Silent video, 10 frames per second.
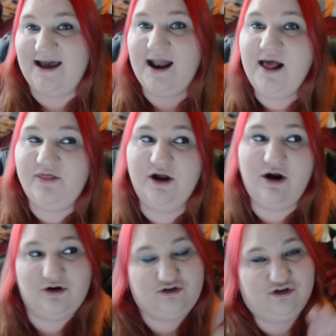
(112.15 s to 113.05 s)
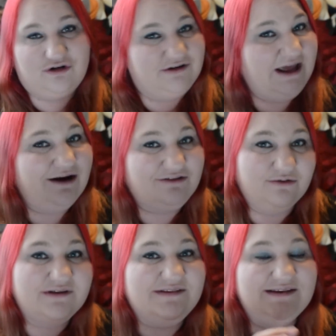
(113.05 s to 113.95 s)
that there are certain
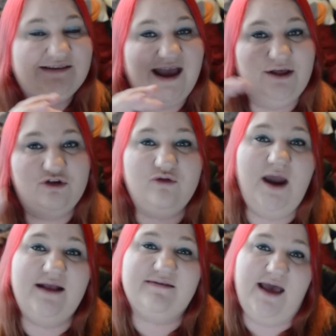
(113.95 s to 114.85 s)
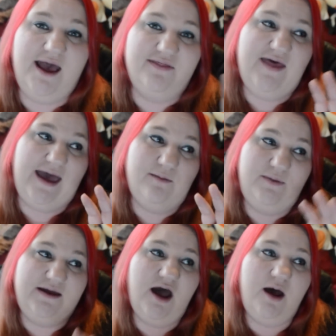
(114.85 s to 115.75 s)
characteristics and traits that
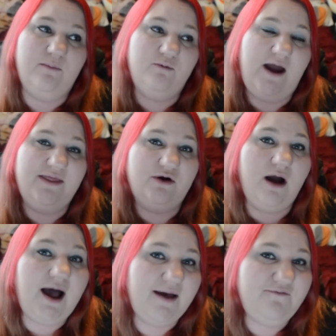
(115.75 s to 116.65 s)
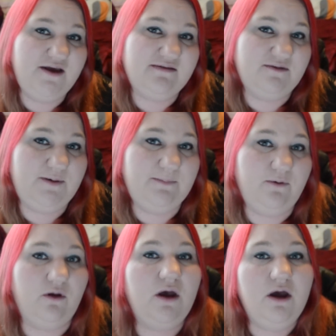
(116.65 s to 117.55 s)
become rather obvious to
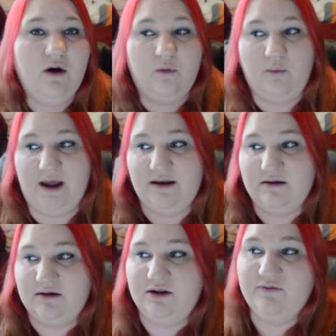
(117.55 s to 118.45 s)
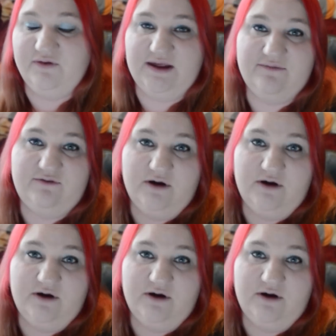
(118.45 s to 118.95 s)
people when you've lived